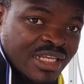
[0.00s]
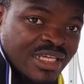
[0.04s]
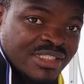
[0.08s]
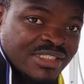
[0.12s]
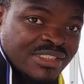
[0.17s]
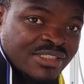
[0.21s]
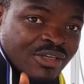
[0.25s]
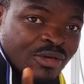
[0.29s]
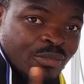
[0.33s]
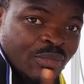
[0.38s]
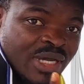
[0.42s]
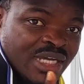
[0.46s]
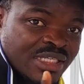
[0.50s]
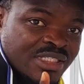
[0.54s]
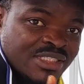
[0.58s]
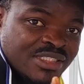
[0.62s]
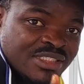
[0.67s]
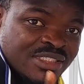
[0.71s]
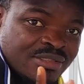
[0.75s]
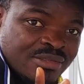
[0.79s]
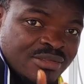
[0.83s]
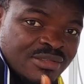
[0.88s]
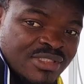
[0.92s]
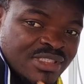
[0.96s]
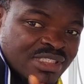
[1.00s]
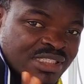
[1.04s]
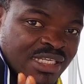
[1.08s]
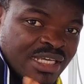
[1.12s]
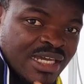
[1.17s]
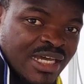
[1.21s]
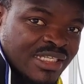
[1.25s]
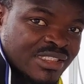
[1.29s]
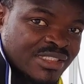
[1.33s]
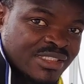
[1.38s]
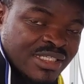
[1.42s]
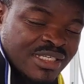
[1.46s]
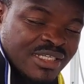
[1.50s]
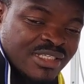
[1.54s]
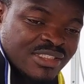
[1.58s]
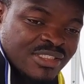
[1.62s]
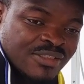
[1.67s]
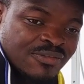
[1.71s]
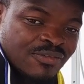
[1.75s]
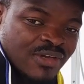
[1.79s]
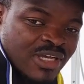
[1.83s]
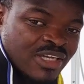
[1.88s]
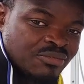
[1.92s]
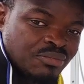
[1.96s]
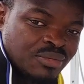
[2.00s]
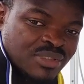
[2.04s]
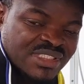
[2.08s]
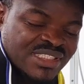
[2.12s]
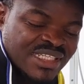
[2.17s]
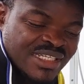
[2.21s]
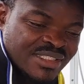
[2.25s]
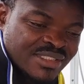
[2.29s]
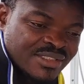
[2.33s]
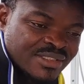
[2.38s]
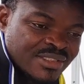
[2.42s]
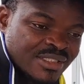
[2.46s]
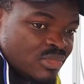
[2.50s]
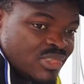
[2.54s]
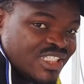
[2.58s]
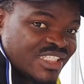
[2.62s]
let your battery stay at 85%.